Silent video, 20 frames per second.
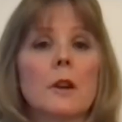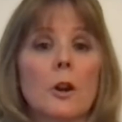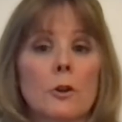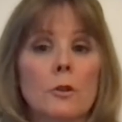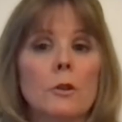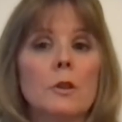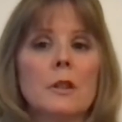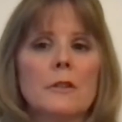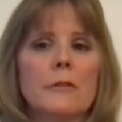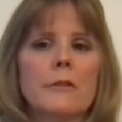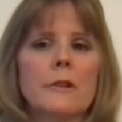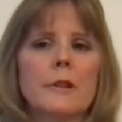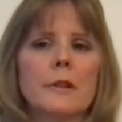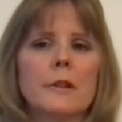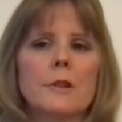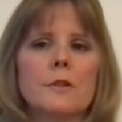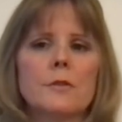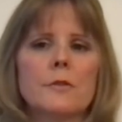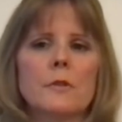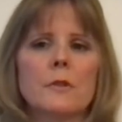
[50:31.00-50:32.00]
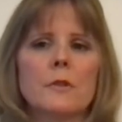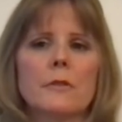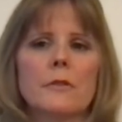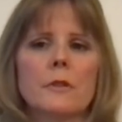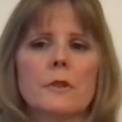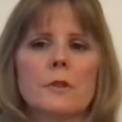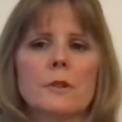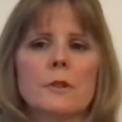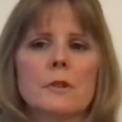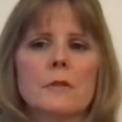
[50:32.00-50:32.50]
Only Finnish for the
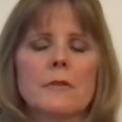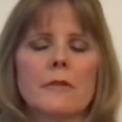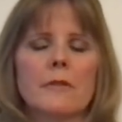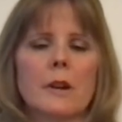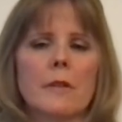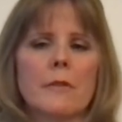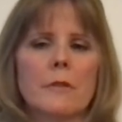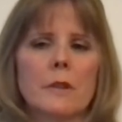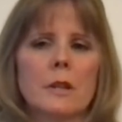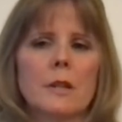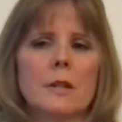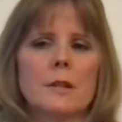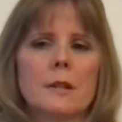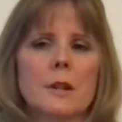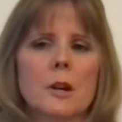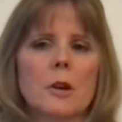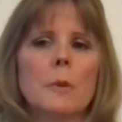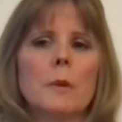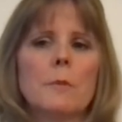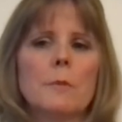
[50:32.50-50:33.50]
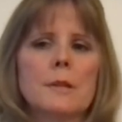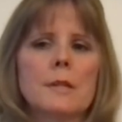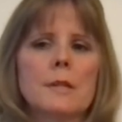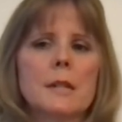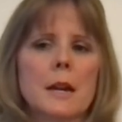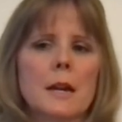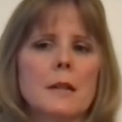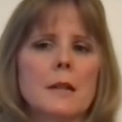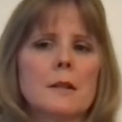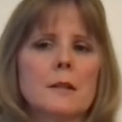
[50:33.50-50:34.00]
first 5 years. And I remember
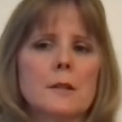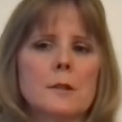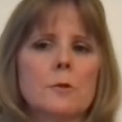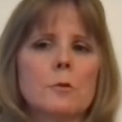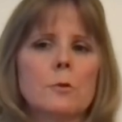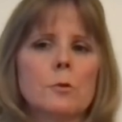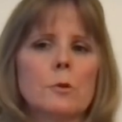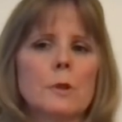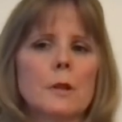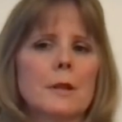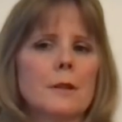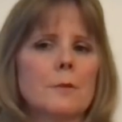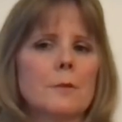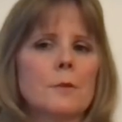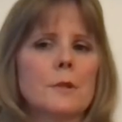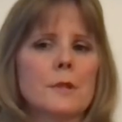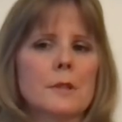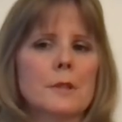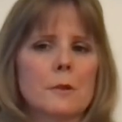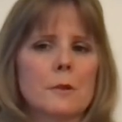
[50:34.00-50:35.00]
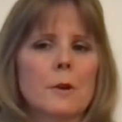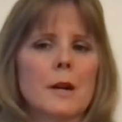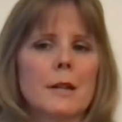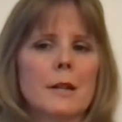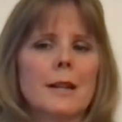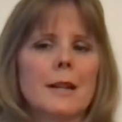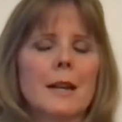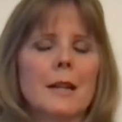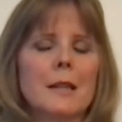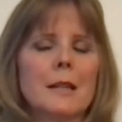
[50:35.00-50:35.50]
starting school and it was quite
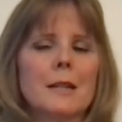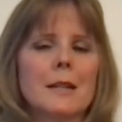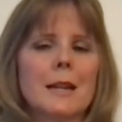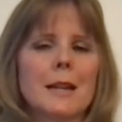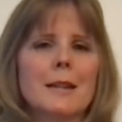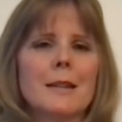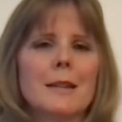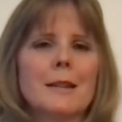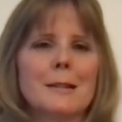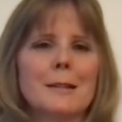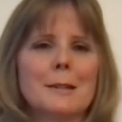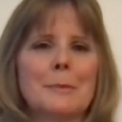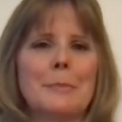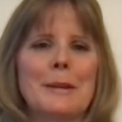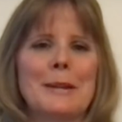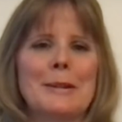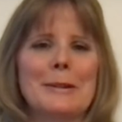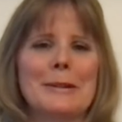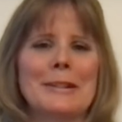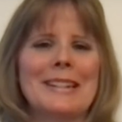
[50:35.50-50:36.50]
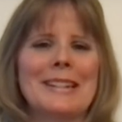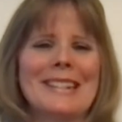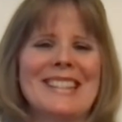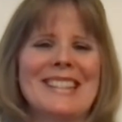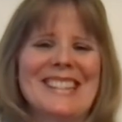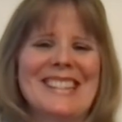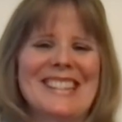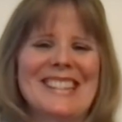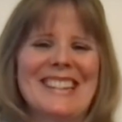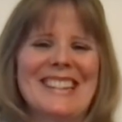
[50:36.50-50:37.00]
an alienating
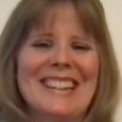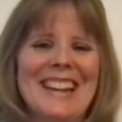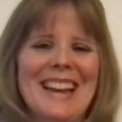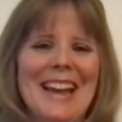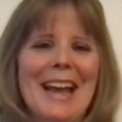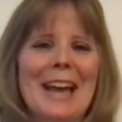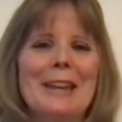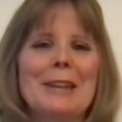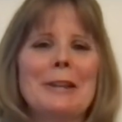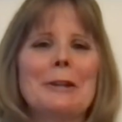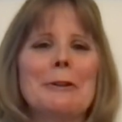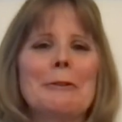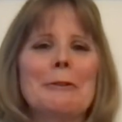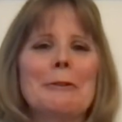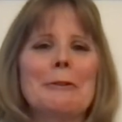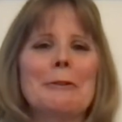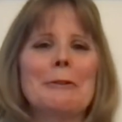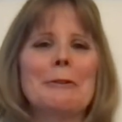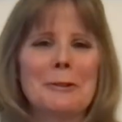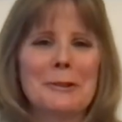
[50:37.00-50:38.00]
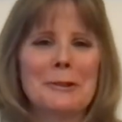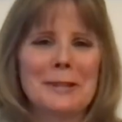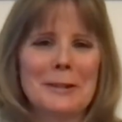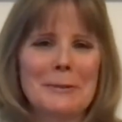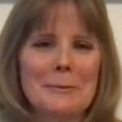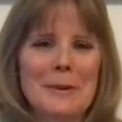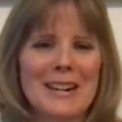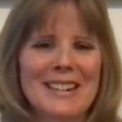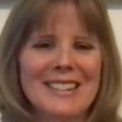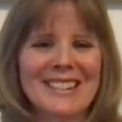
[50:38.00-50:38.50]
experience and a
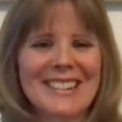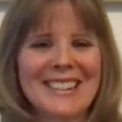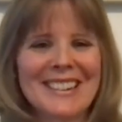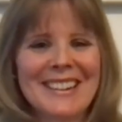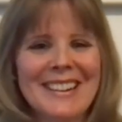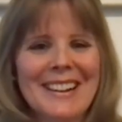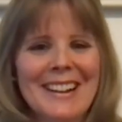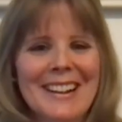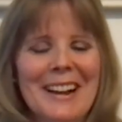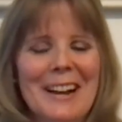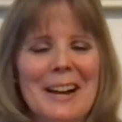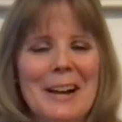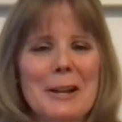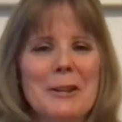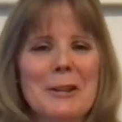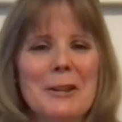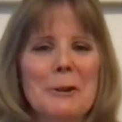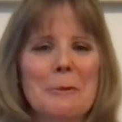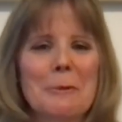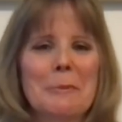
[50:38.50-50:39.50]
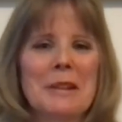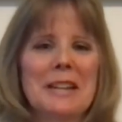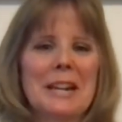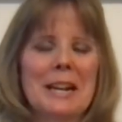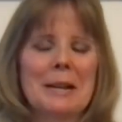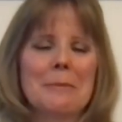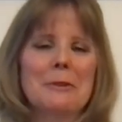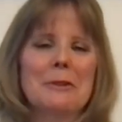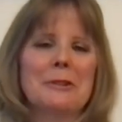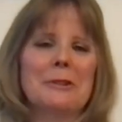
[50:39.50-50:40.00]
confusing one, not being
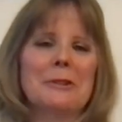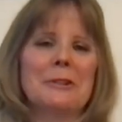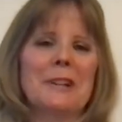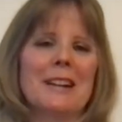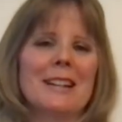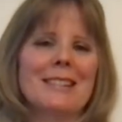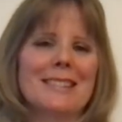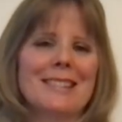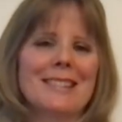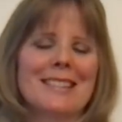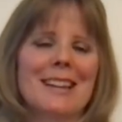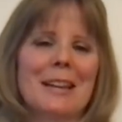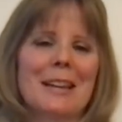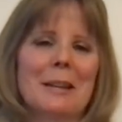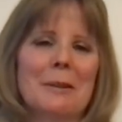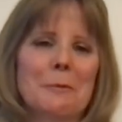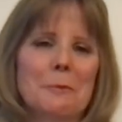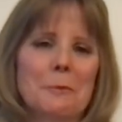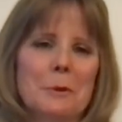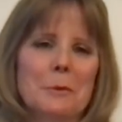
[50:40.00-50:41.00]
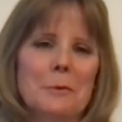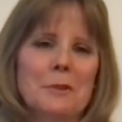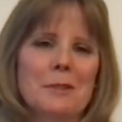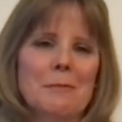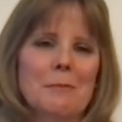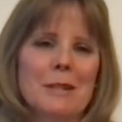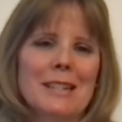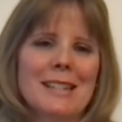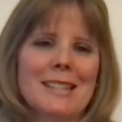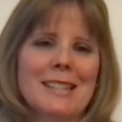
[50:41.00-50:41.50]
able to understand what was
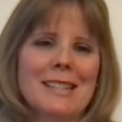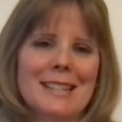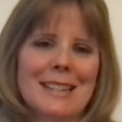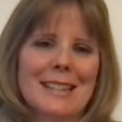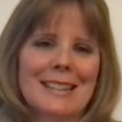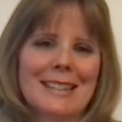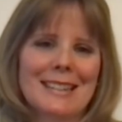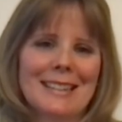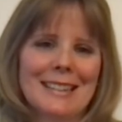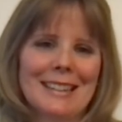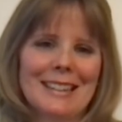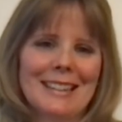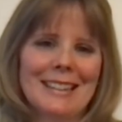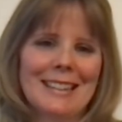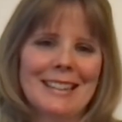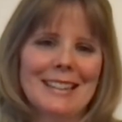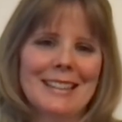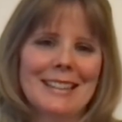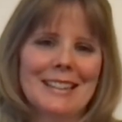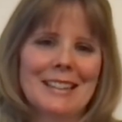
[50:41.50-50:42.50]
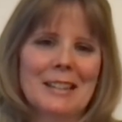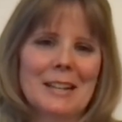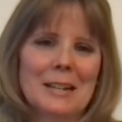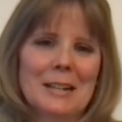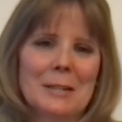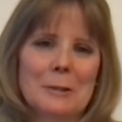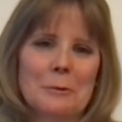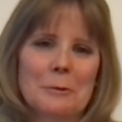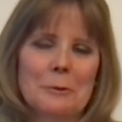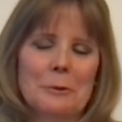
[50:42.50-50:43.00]
being said in the
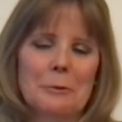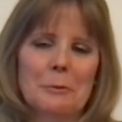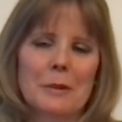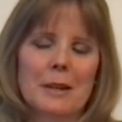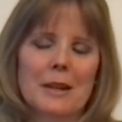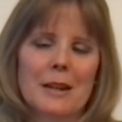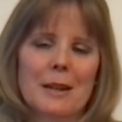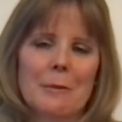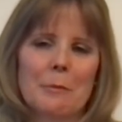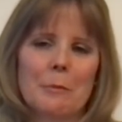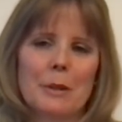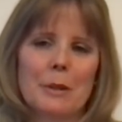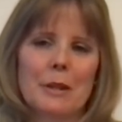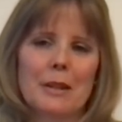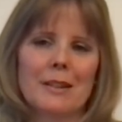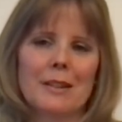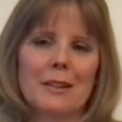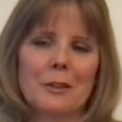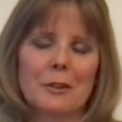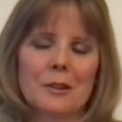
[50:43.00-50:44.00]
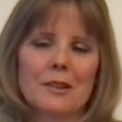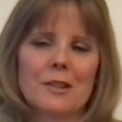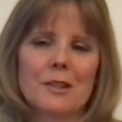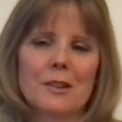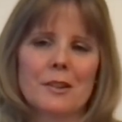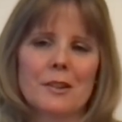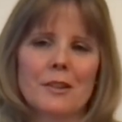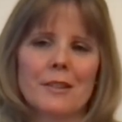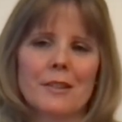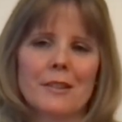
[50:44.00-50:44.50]
classroom. But, you know,
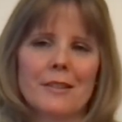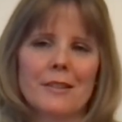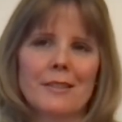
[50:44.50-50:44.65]
so